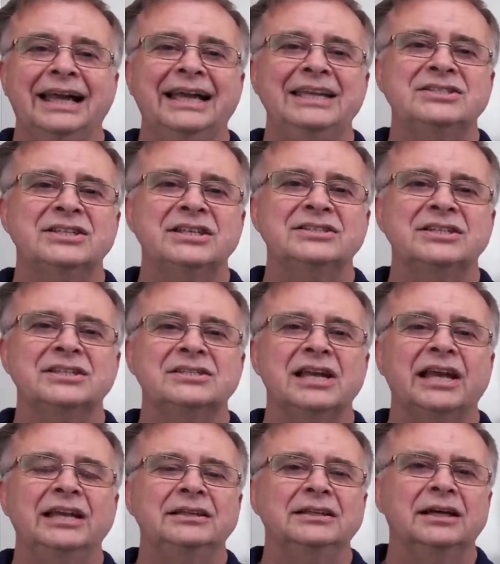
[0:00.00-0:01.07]
is just to
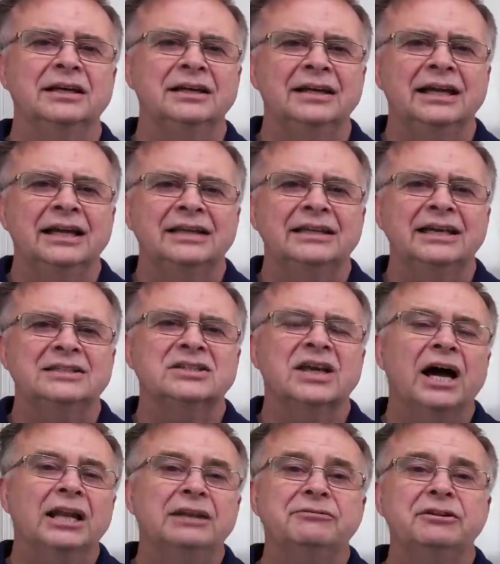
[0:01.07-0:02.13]
say that that's
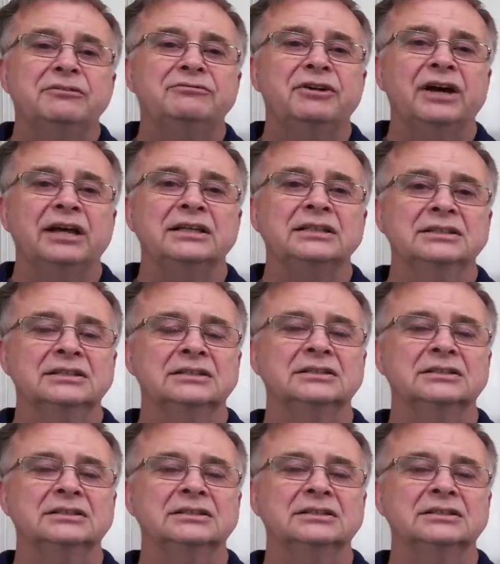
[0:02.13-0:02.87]
kind of advice